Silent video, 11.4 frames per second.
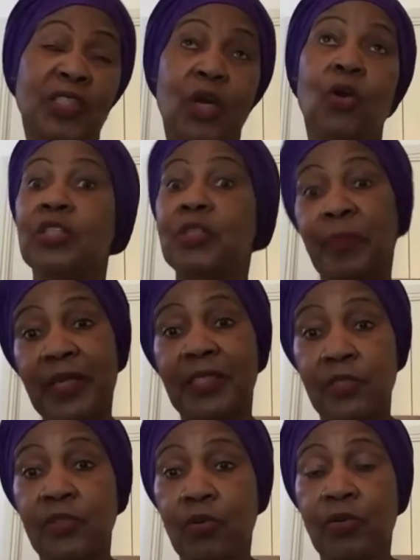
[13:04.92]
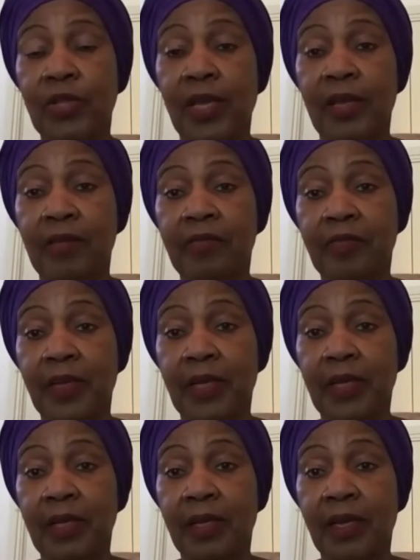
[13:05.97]
a lot, but you know, they have
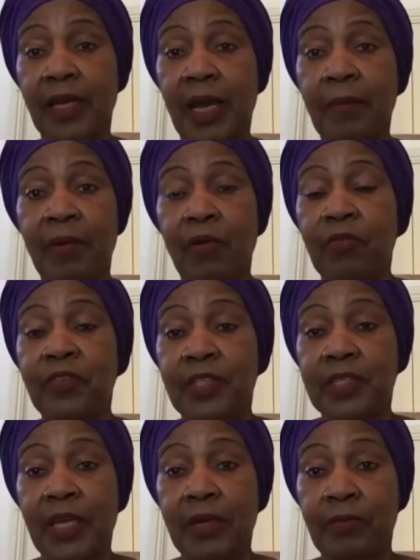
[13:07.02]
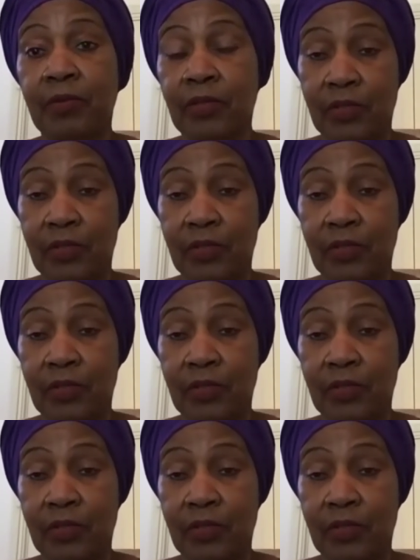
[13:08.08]
a, a, number of disabled